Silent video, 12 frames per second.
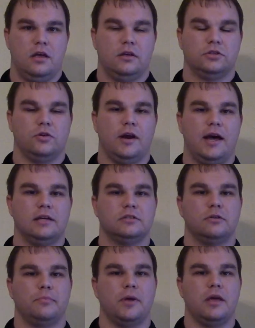So it has
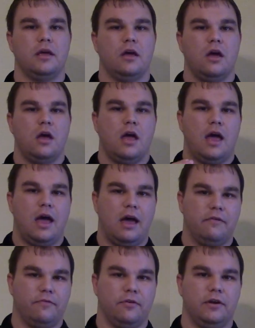to be
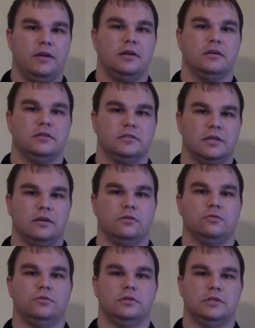every
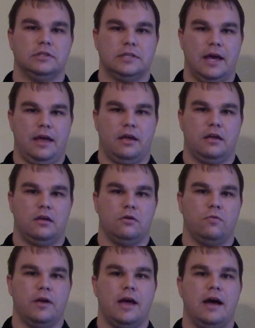single day.
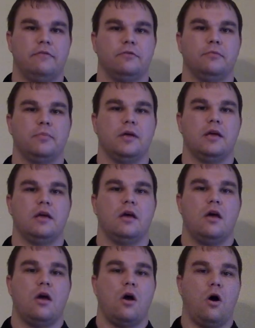We have to be
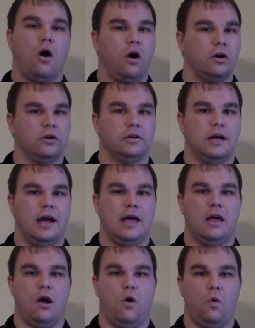on our
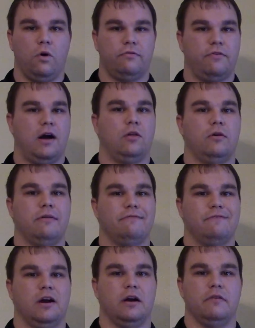diet or follow it
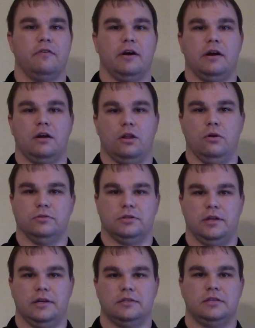very, very
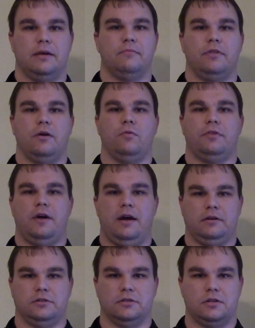closely. Same thing with
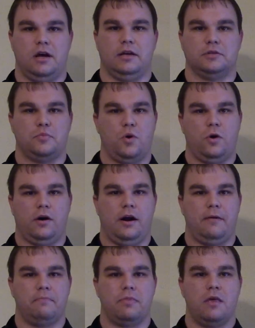exercise
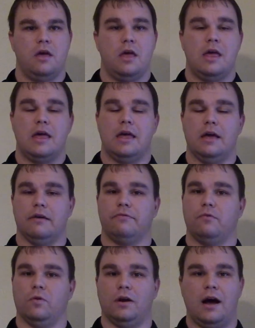program.
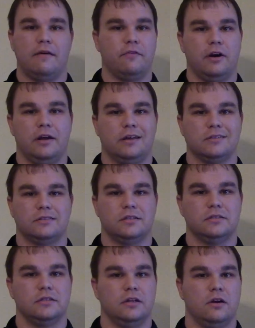If we're not very
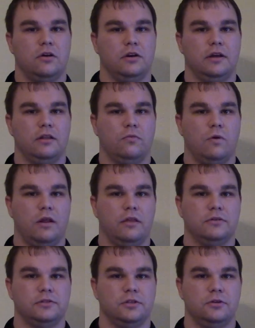consistent on either one of
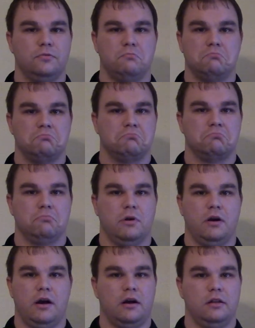those two,
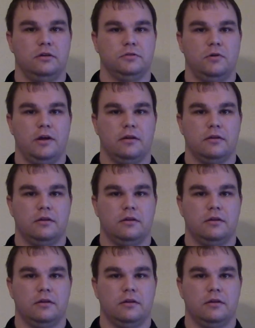you're not going to lose weight.